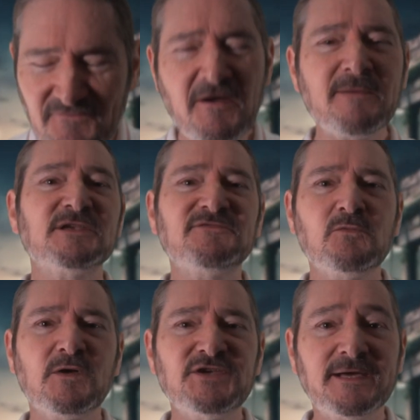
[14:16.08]
very much for
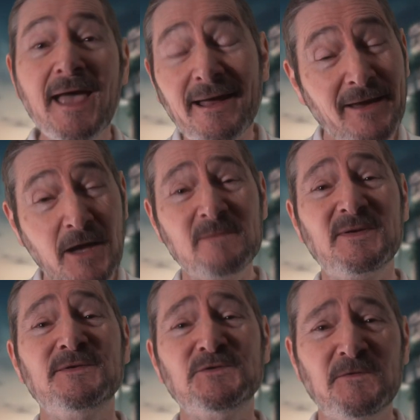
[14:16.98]
watching, and I hope
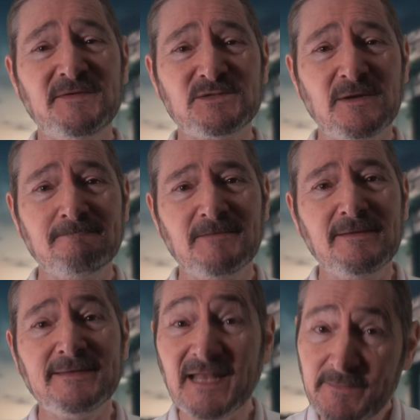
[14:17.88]
you enjoyed this one.
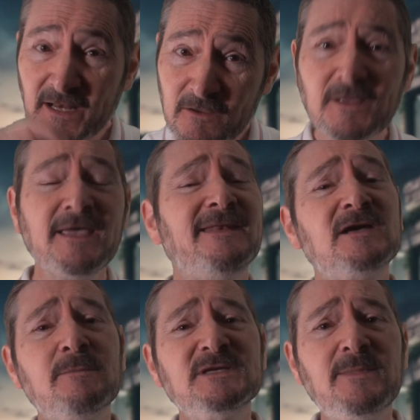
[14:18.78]
Now let me know in the
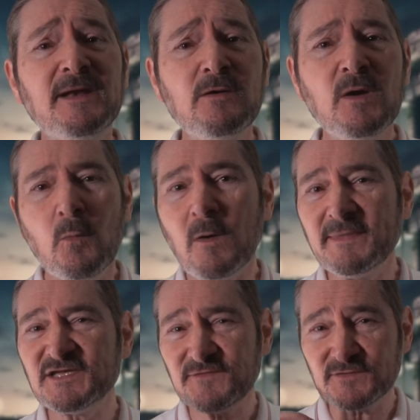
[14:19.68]
comments below what
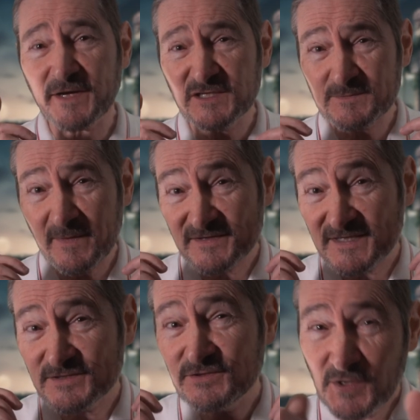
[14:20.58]
mysteries or
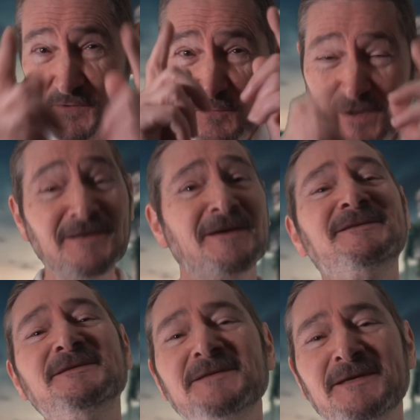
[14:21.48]
conspiracies you would like
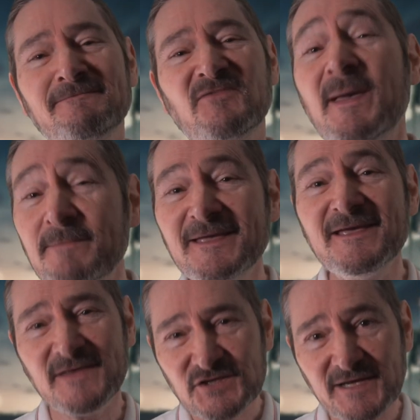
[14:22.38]
to see. Remember,
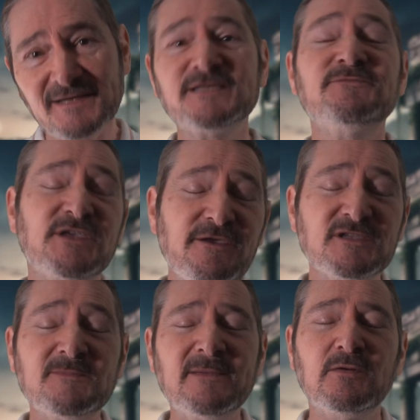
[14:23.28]
this channel is for
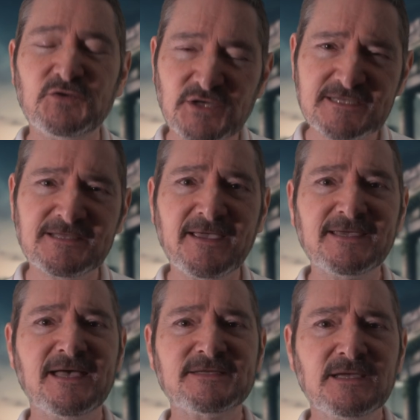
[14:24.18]
curious people just like
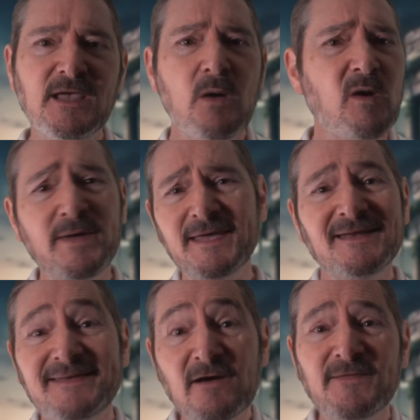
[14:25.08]
us, where we
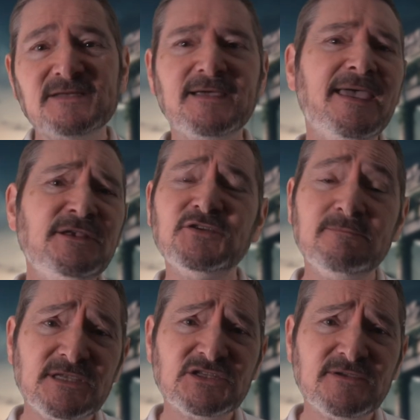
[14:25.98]
delve into ancient
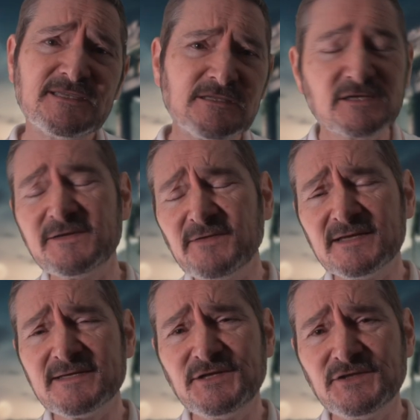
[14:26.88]
mysteries, lost
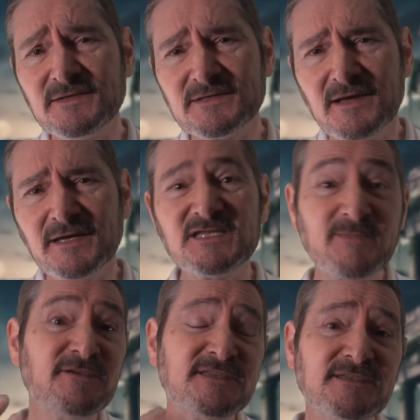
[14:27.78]
civilizations,
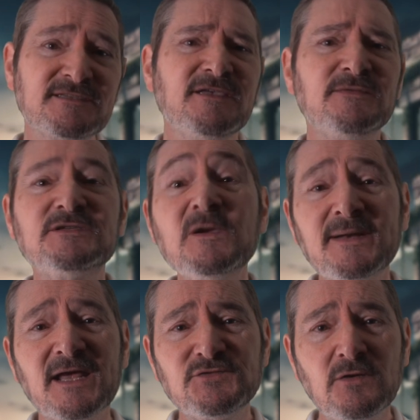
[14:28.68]
conspiracies, the
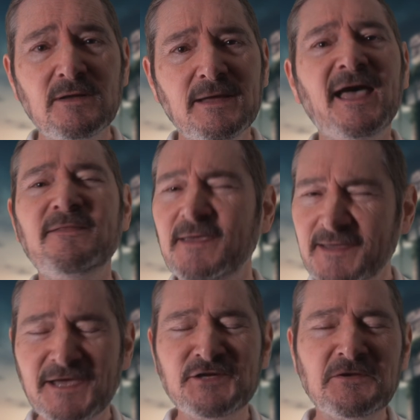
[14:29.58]
supernatural, and the
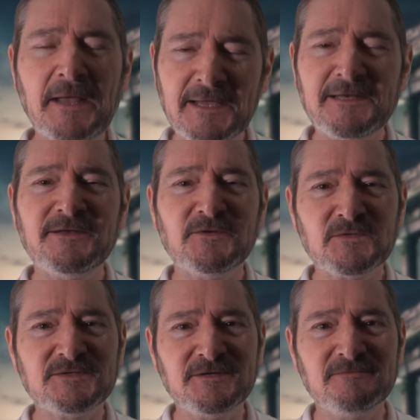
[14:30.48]
occasional alien or
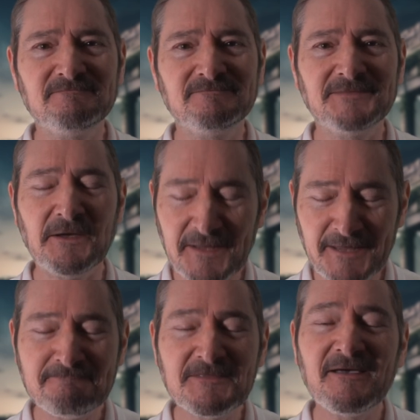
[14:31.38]
two.
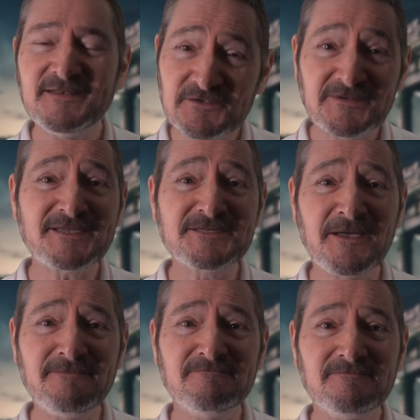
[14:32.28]
Okay, until next
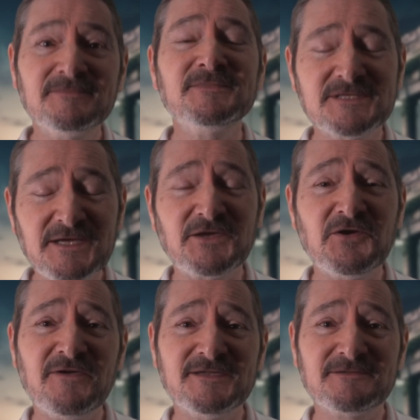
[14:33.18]
time, stay
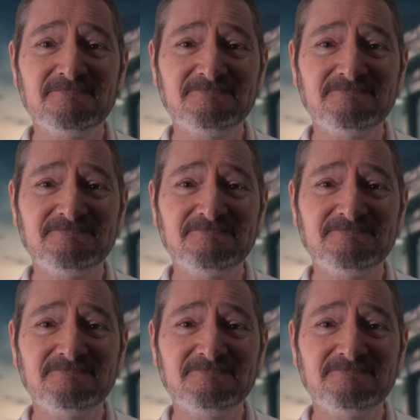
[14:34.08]
curious.